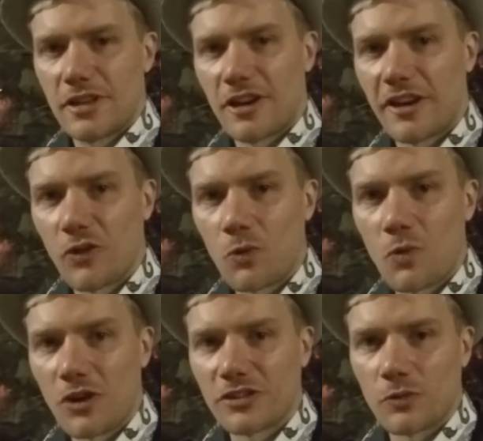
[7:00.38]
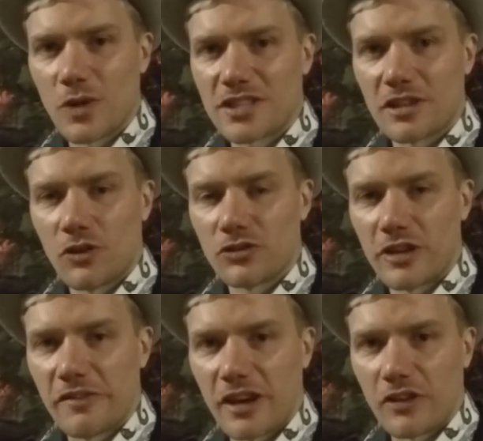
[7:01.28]
I have now walked west along the
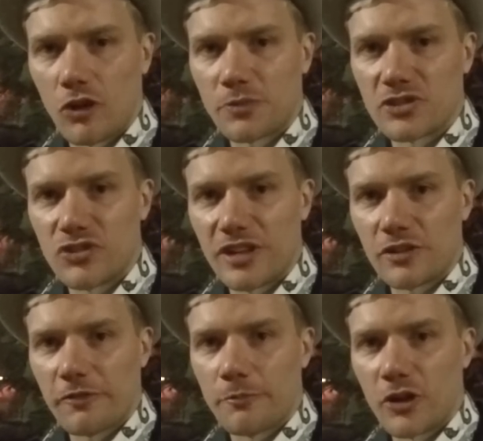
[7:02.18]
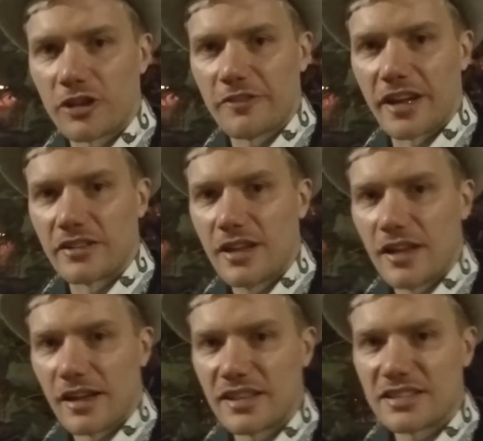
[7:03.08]
river and up the street of Markveien.
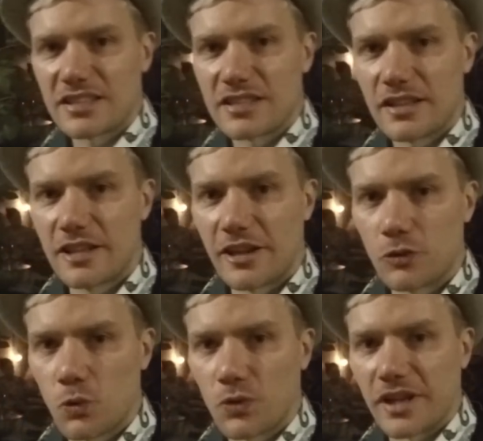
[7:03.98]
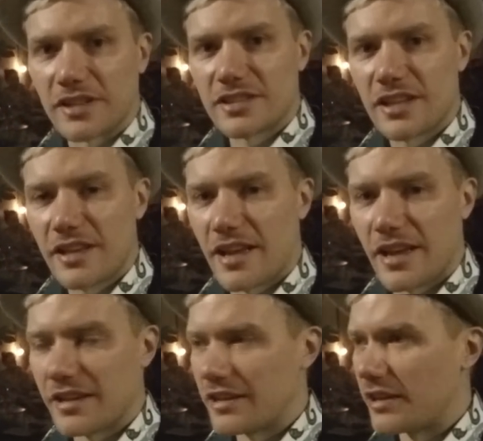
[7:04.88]
This is Territoriet,
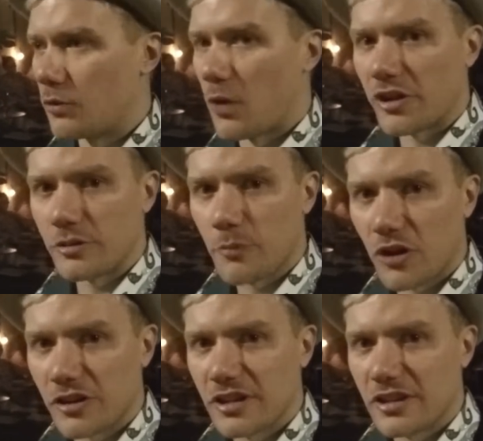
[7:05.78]
a wine bar